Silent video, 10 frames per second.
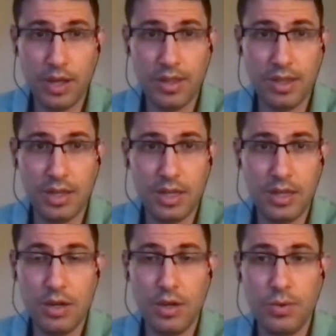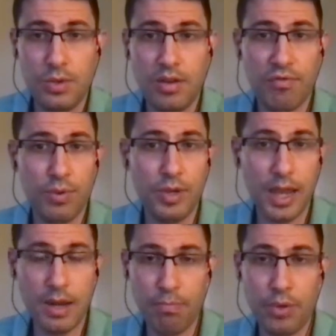I think he knows that if you
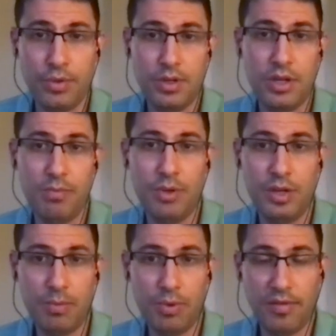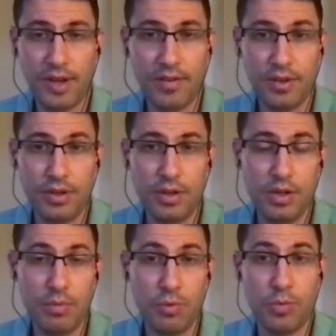get both a championship and a 500,
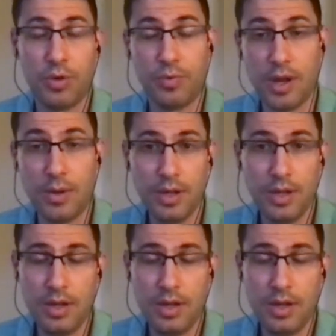you're more well-rounded.